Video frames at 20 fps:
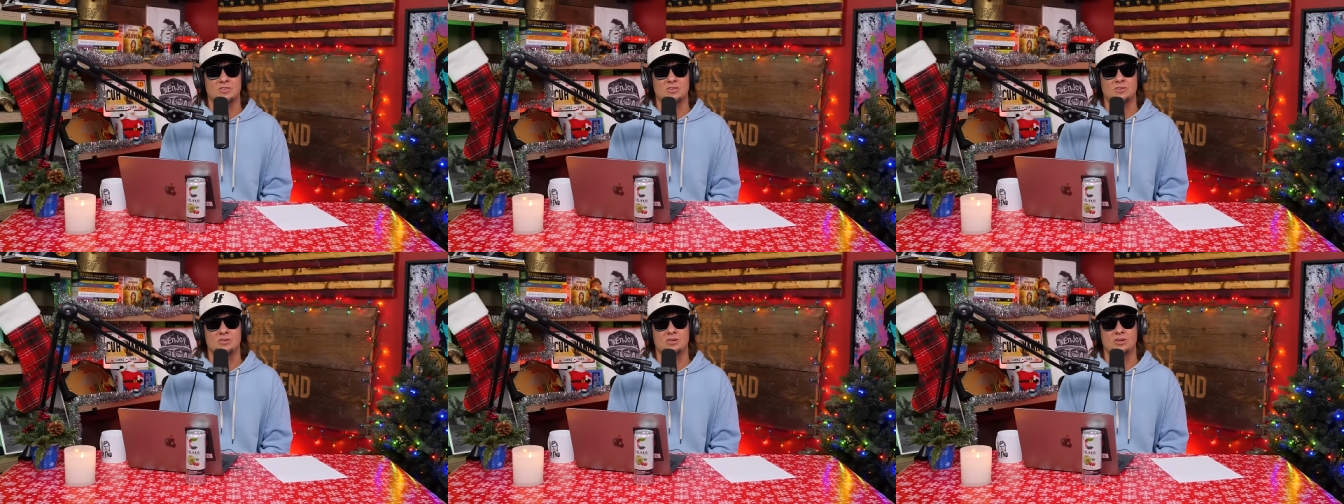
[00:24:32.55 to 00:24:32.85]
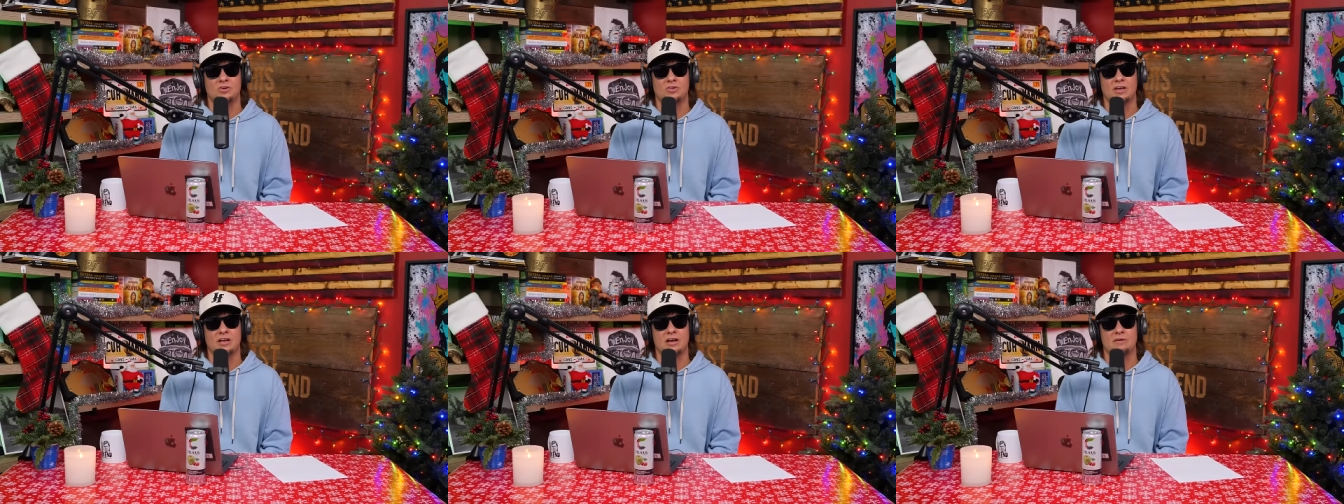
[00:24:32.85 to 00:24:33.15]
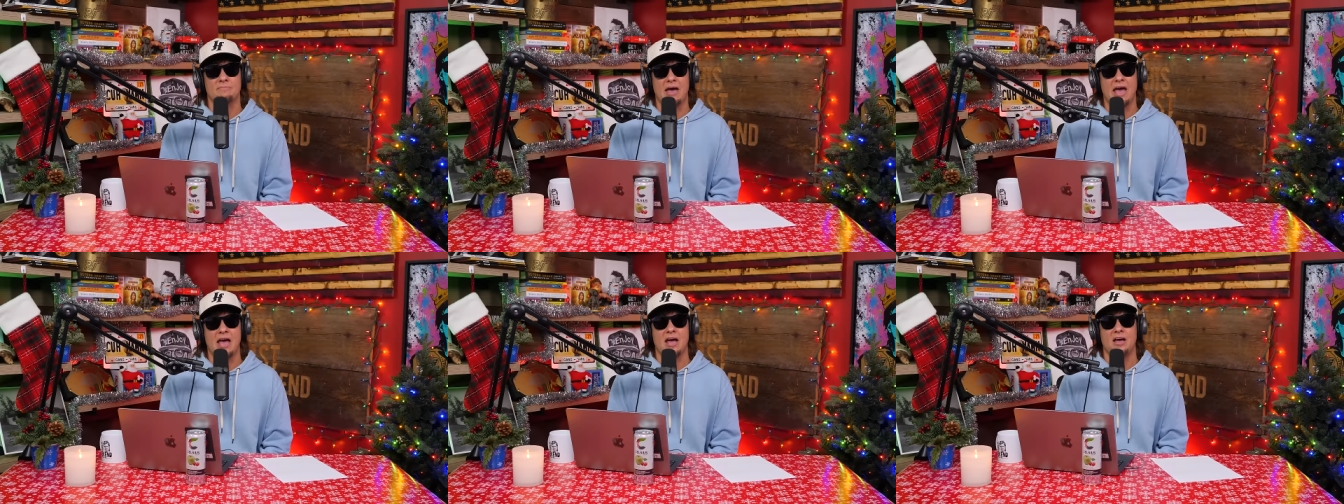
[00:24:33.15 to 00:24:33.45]
you know, like
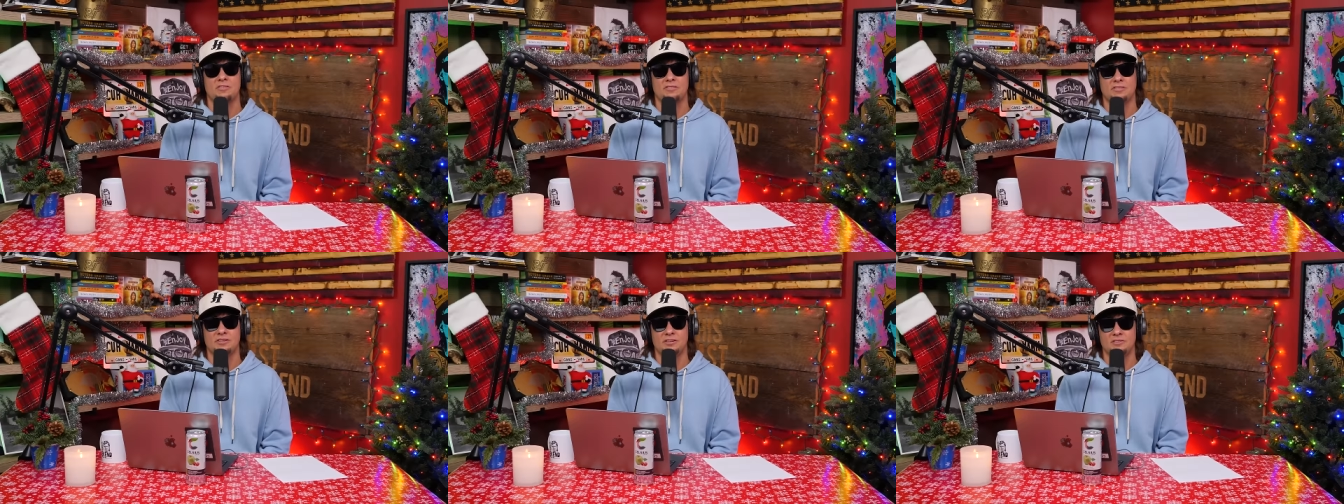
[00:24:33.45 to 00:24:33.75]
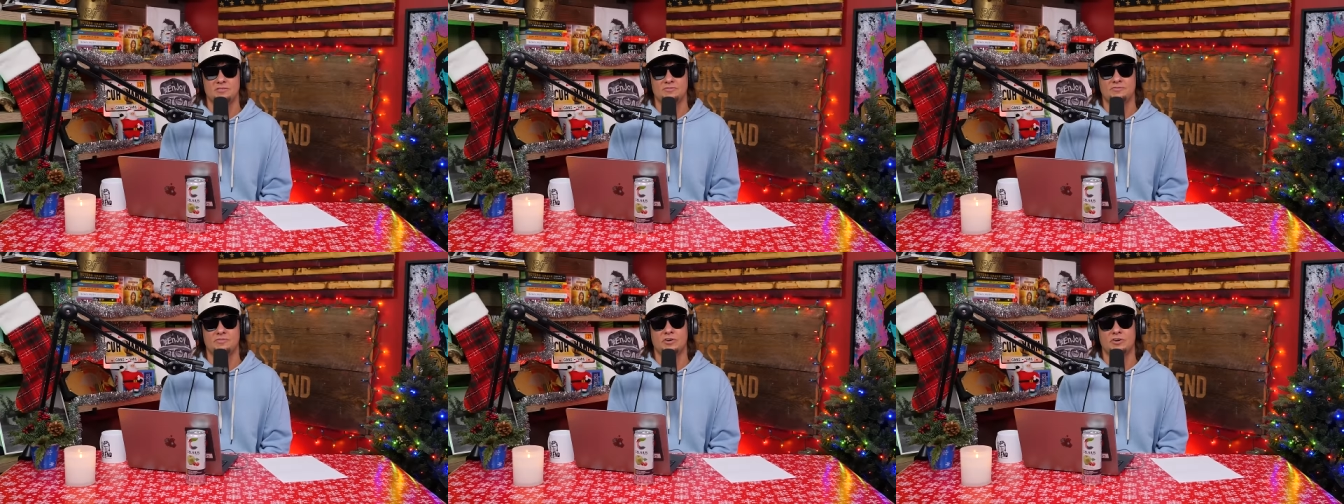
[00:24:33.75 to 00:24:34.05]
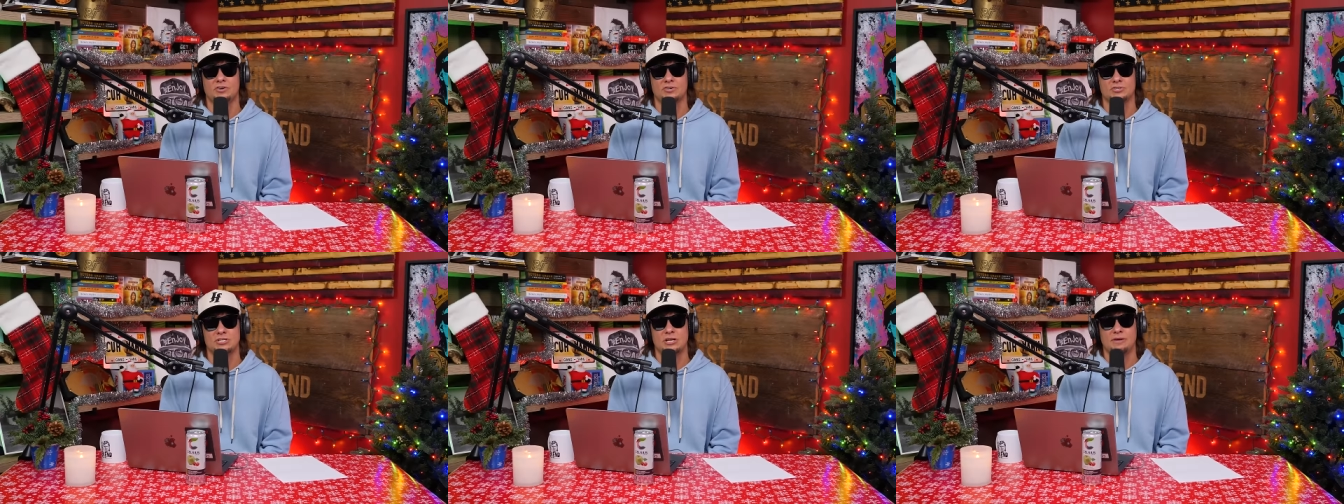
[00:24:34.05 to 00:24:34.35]
I'm athlete's
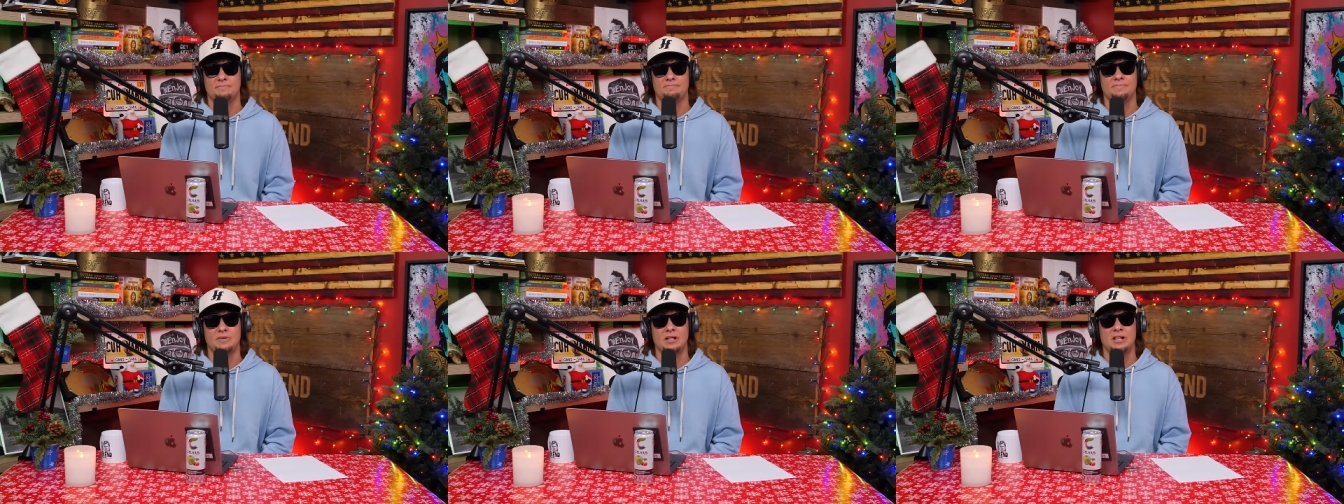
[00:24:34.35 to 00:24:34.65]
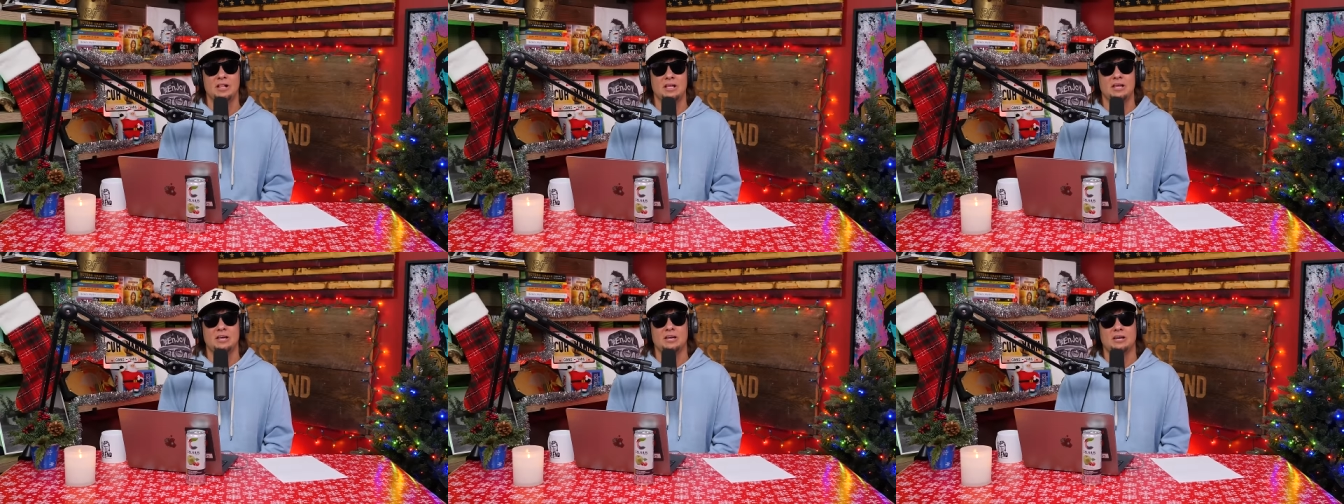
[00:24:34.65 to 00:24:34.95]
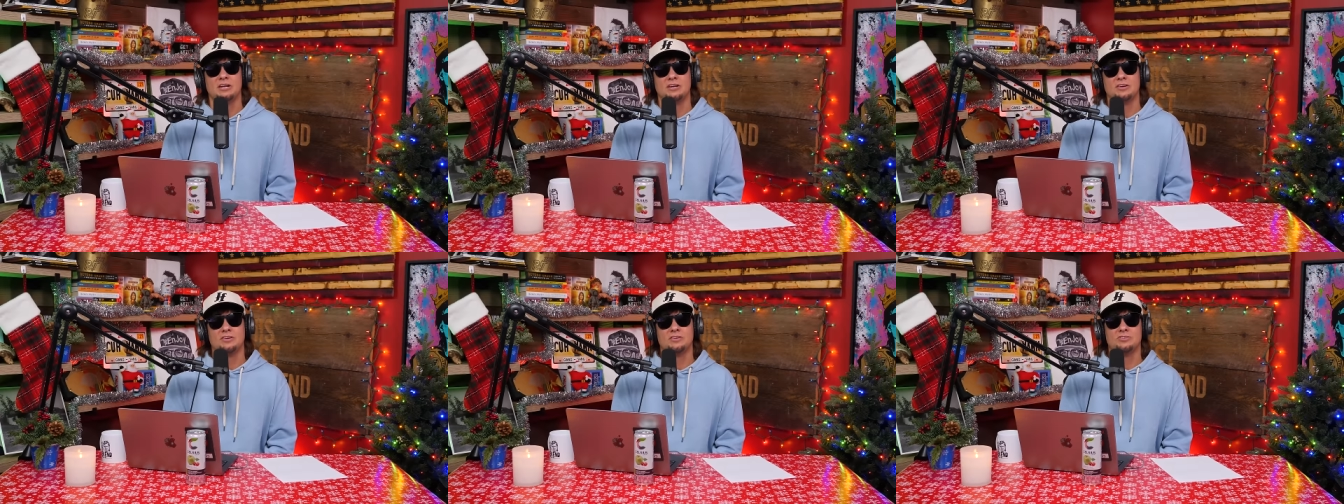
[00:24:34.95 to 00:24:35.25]
foot or something.
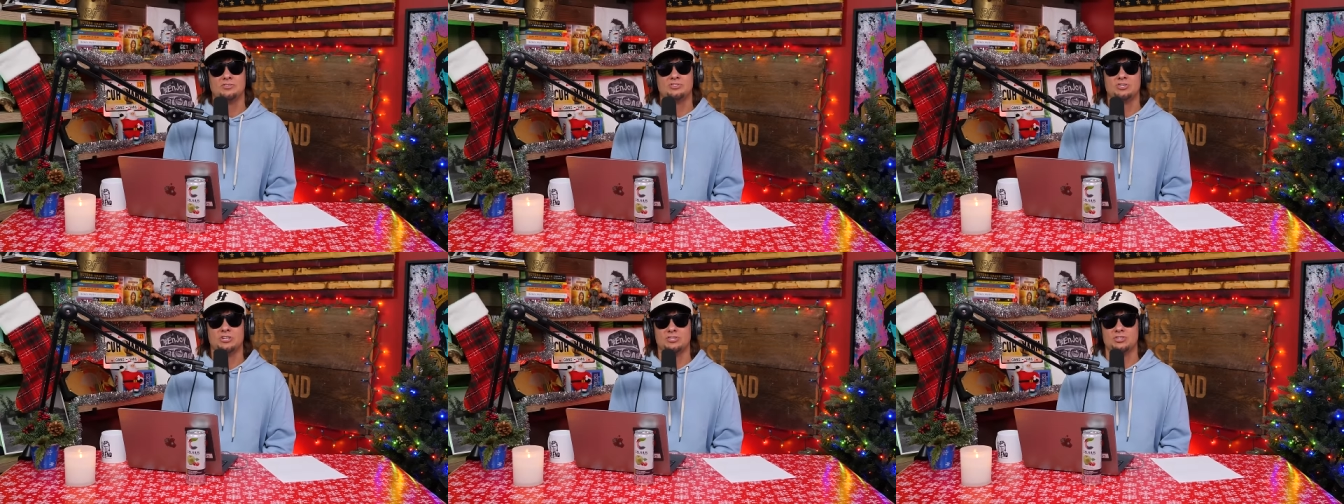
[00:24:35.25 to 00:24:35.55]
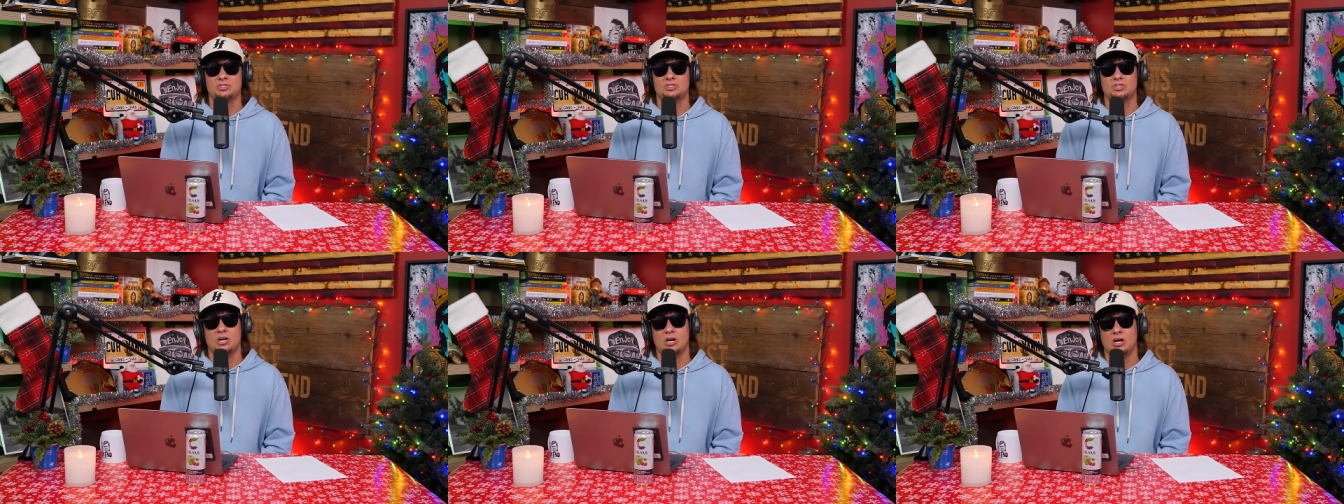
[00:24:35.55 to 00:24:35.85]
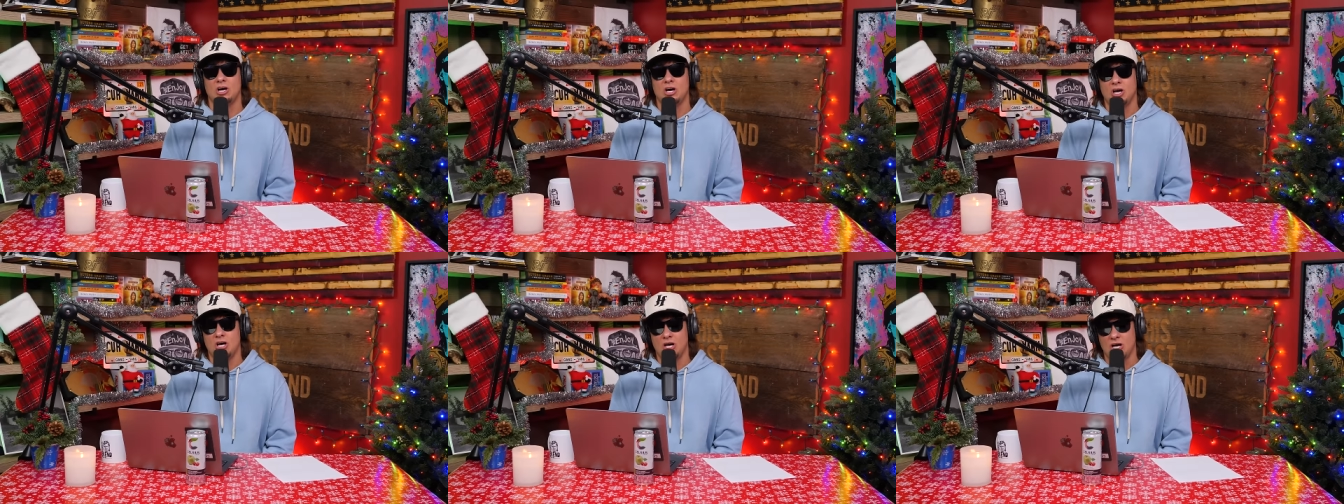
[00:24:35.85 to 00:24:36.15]
Just,
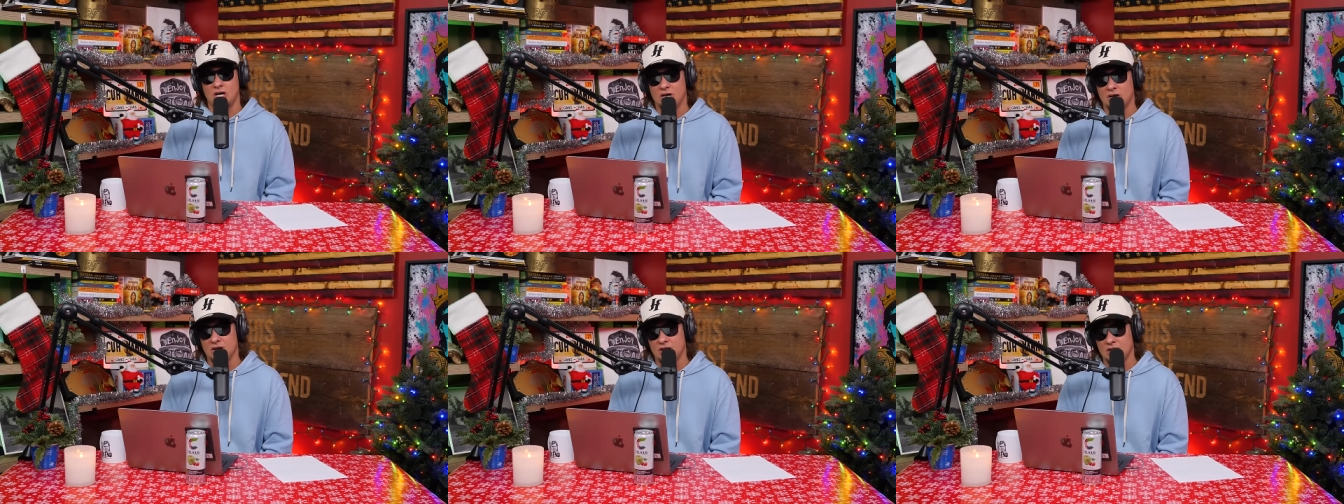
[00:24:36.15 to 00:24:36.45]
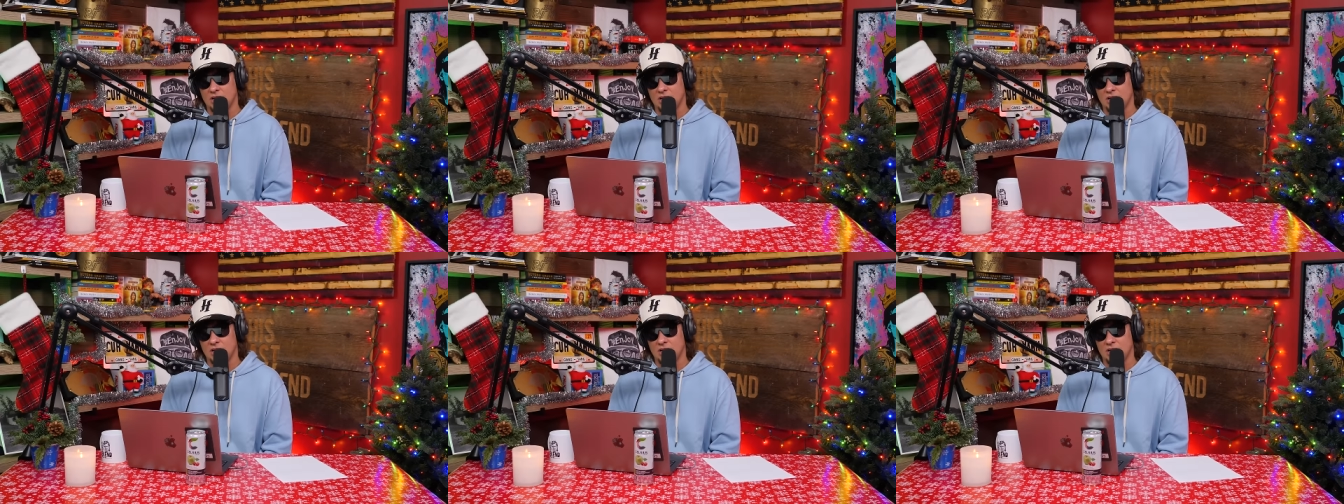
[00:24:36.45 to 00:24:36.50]
uh,